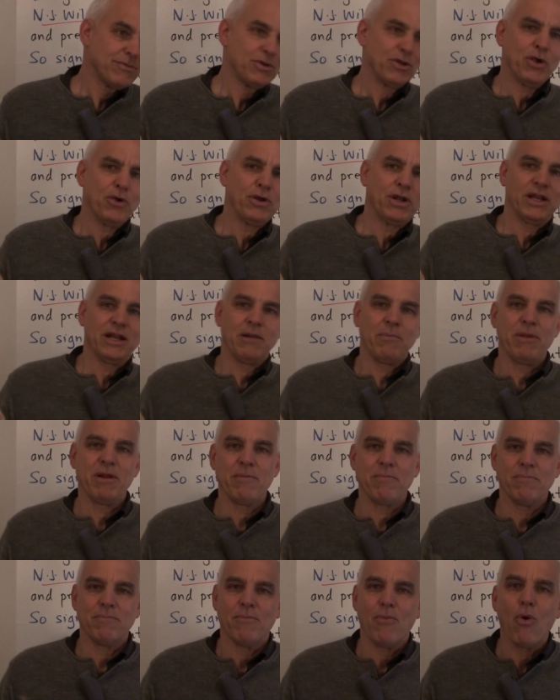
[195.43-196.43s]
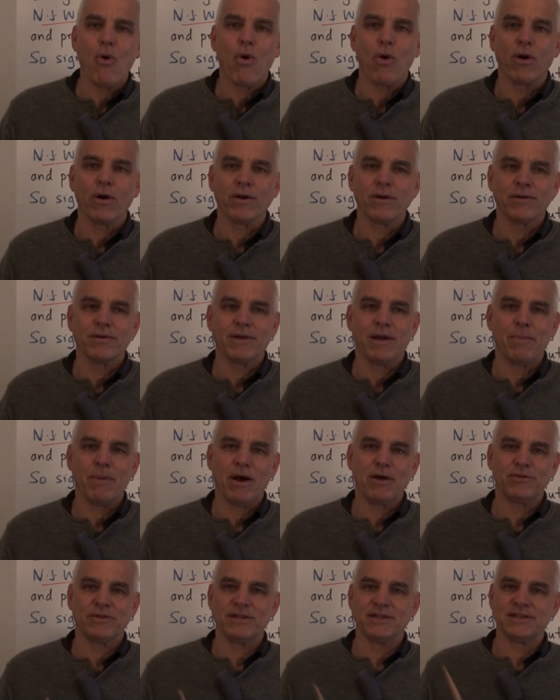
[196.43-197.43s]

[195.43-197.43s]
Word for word: learn a little bit more about